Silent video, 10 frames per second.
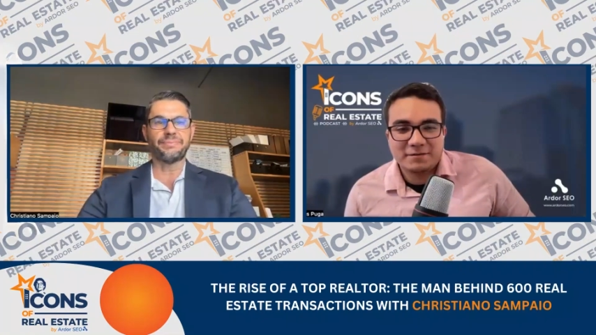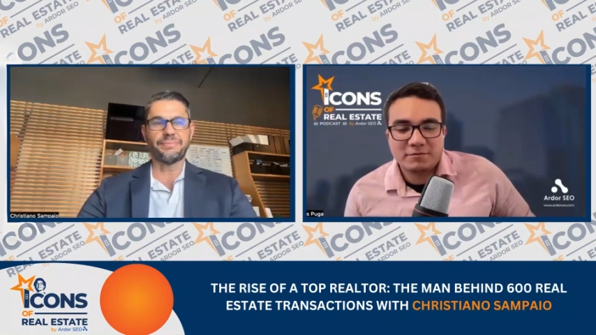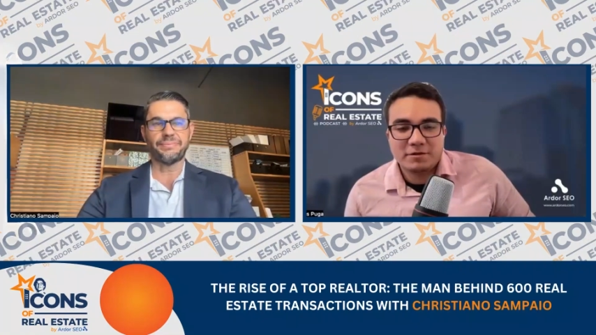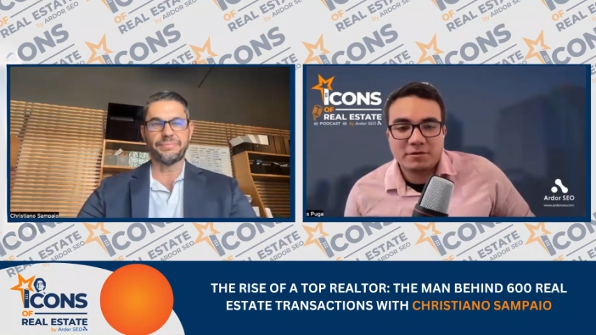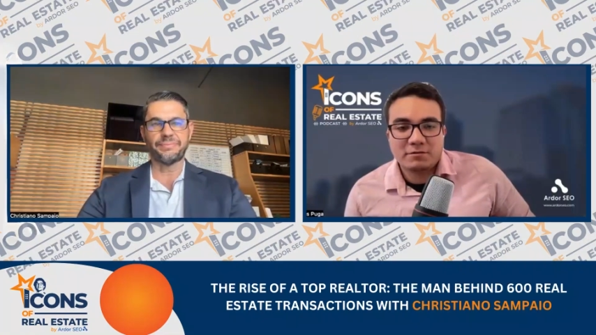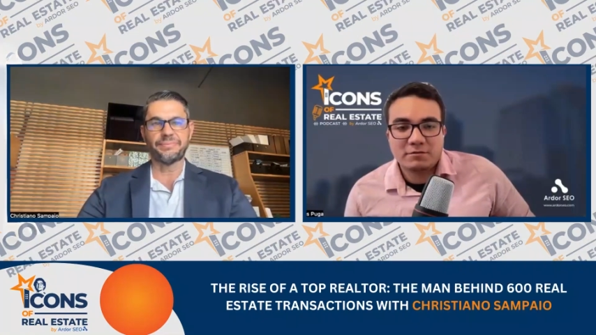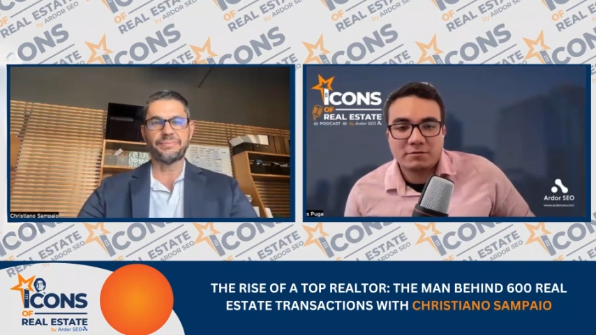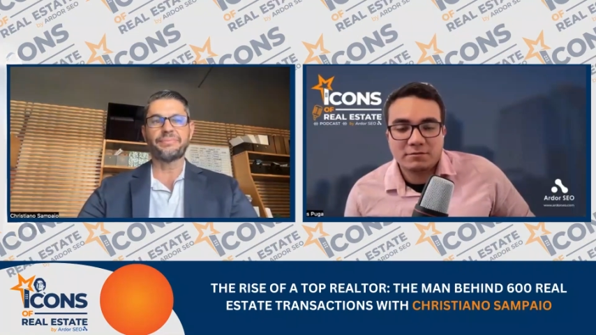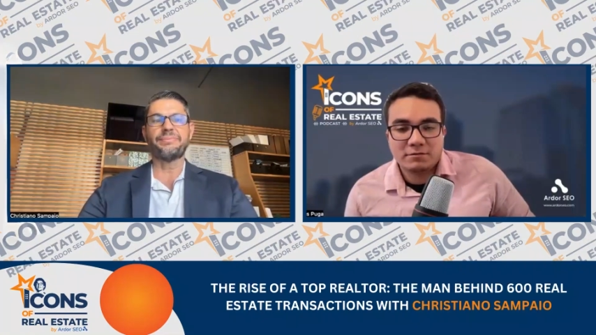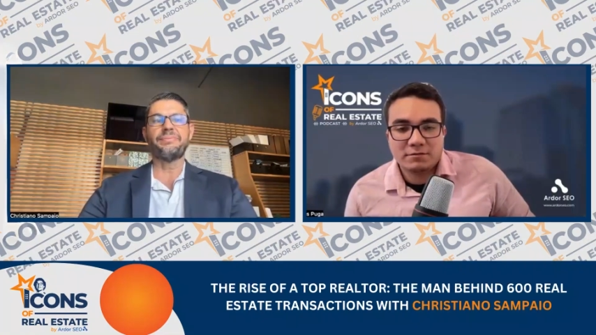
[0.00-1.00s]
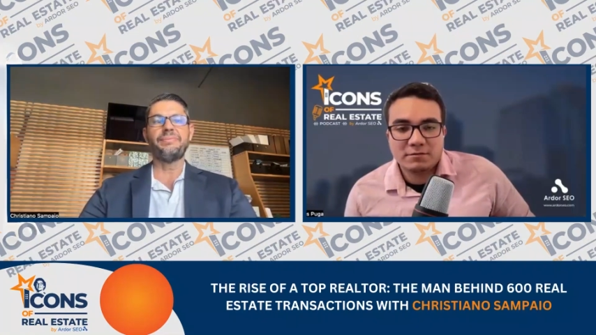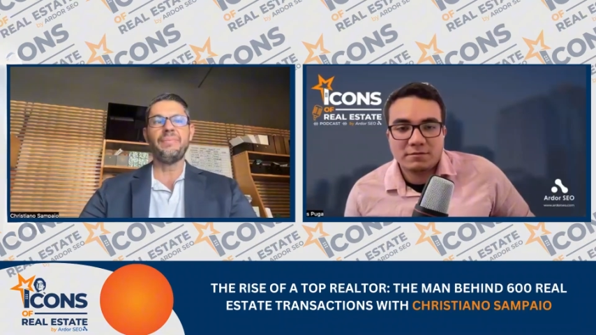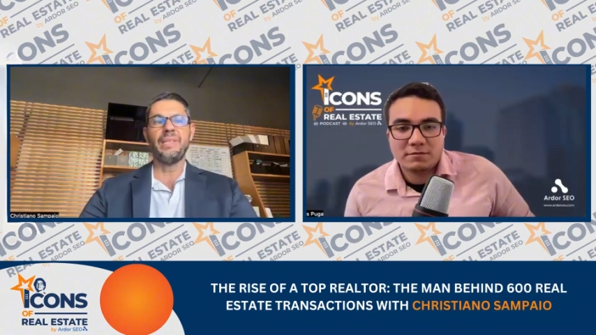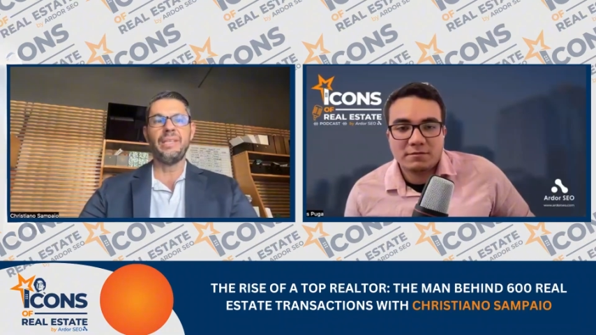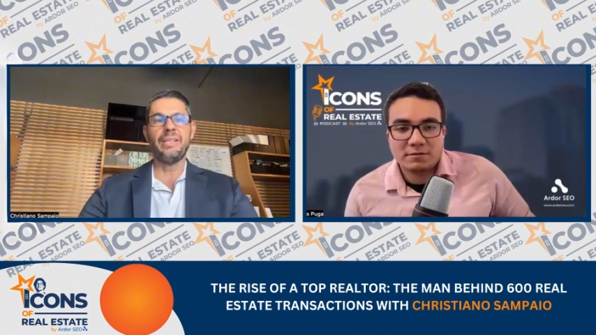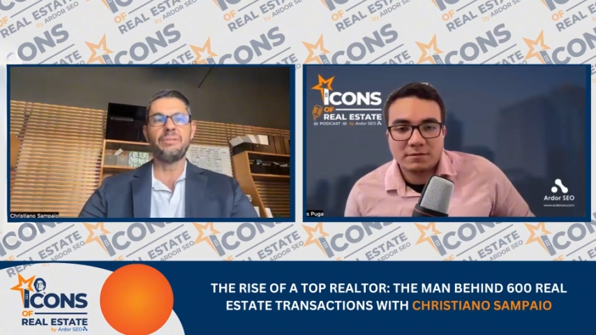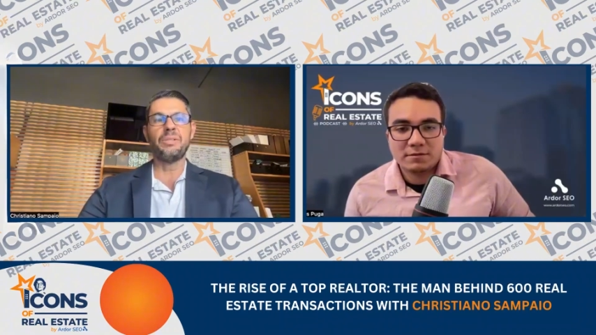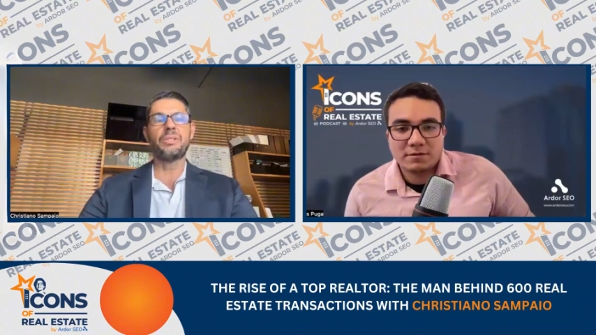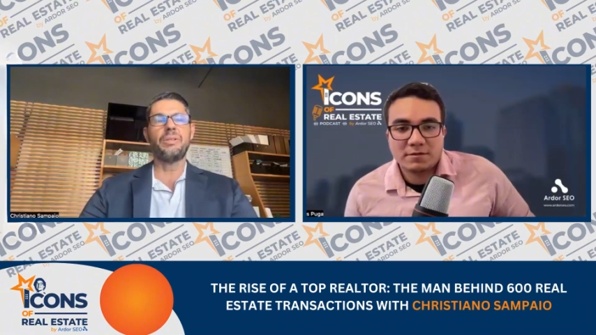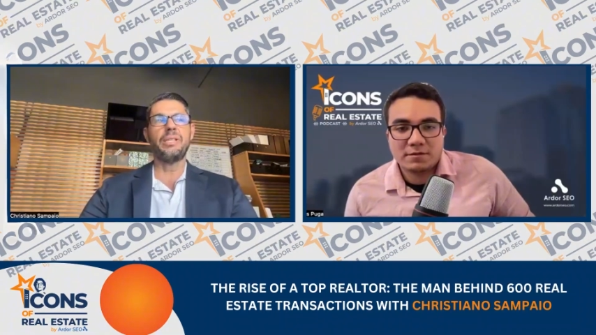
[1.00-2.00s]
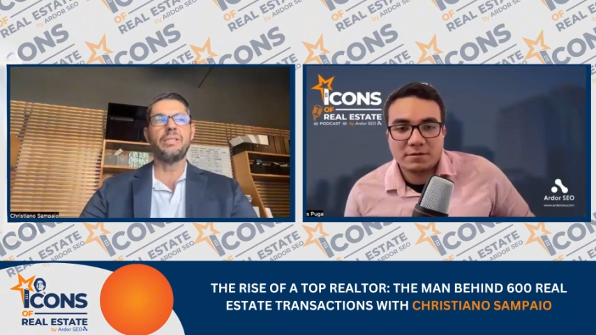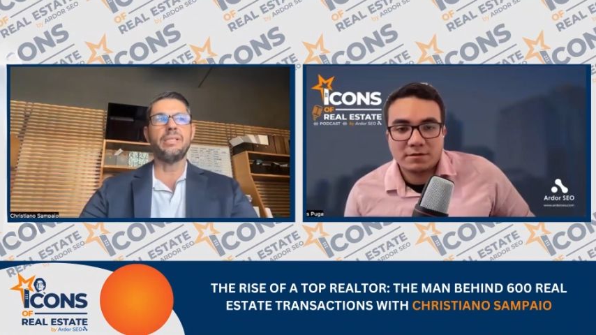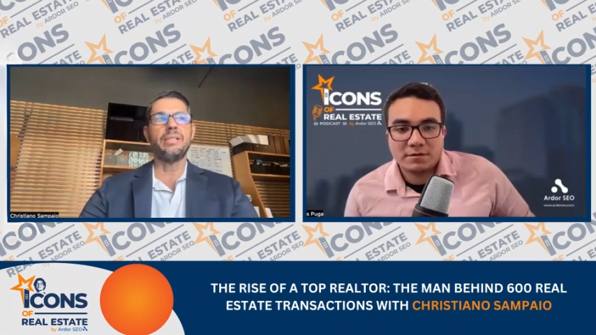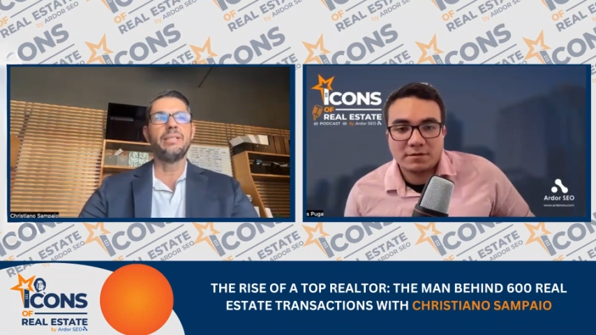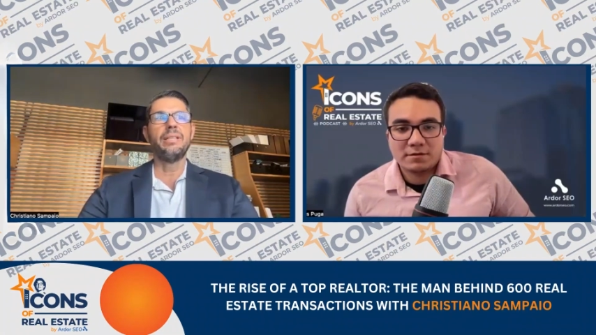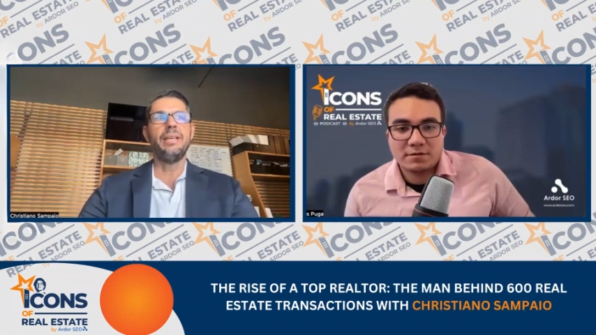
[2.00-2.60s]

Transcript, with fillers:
Speaker 1: Wow. Yeah, it was crazy.